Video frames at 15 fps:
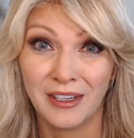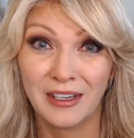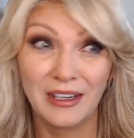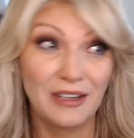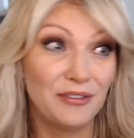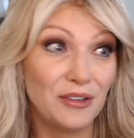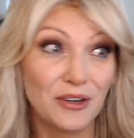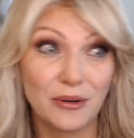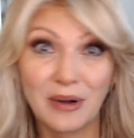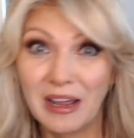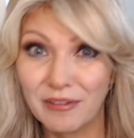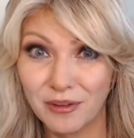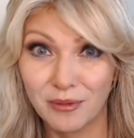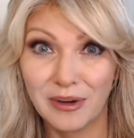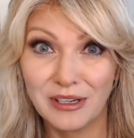if you don't
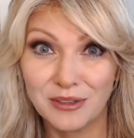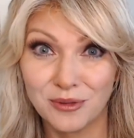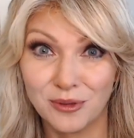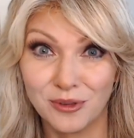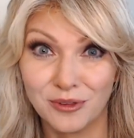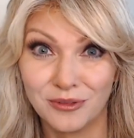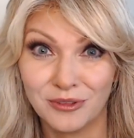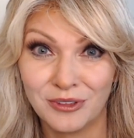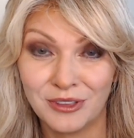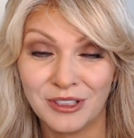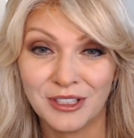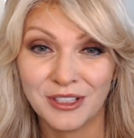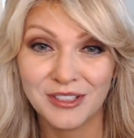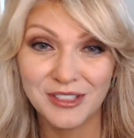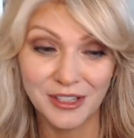have the right tool.
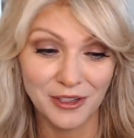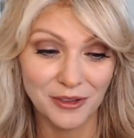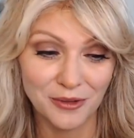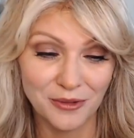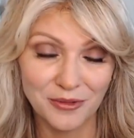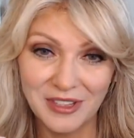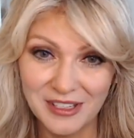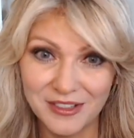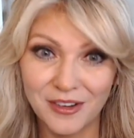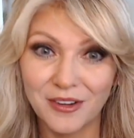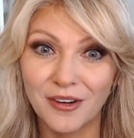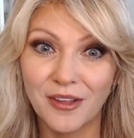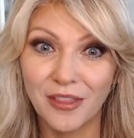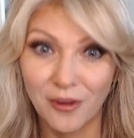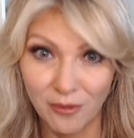So these
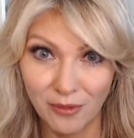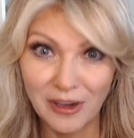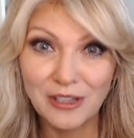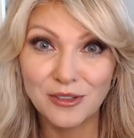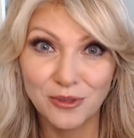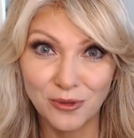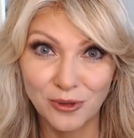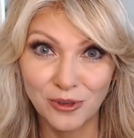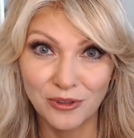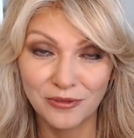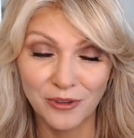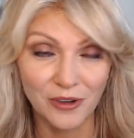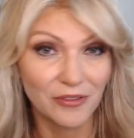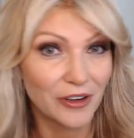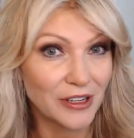are the right tool
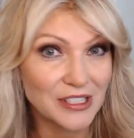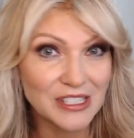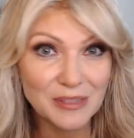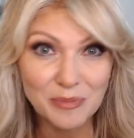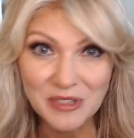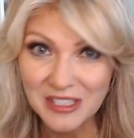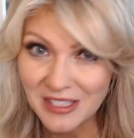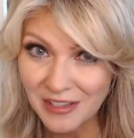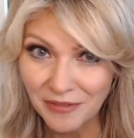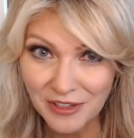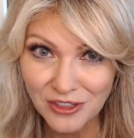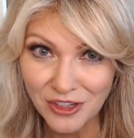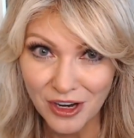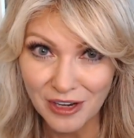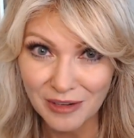for very
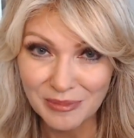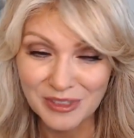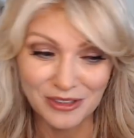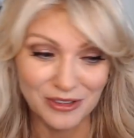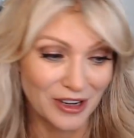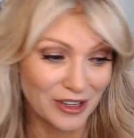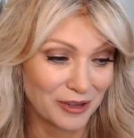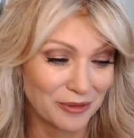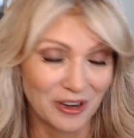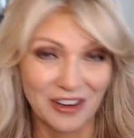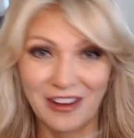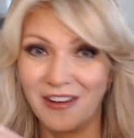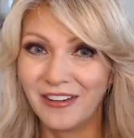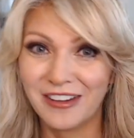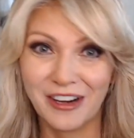specific jobs. They're not gonna
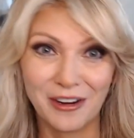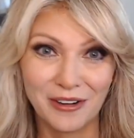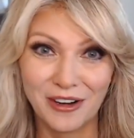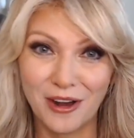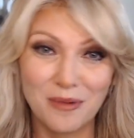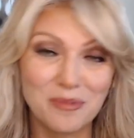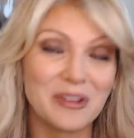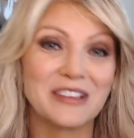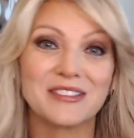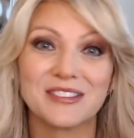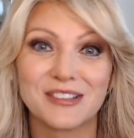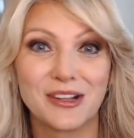work, you know, in all places